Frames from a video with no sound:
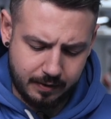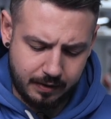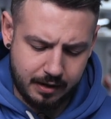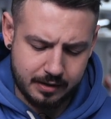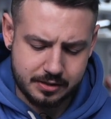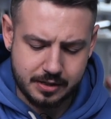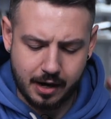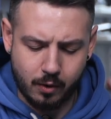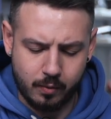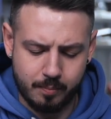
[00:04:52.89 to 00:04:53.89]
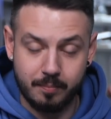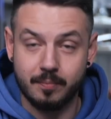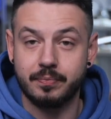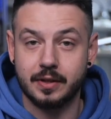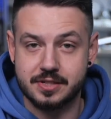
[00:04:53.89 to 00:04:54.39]
And now
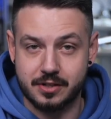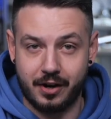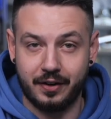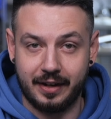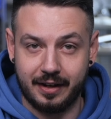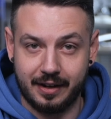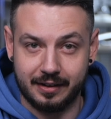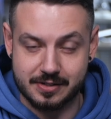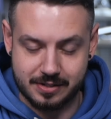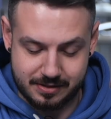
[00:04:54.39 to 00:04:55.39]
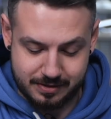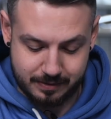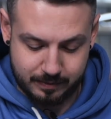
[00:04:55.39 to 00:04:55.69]
starting the analysis.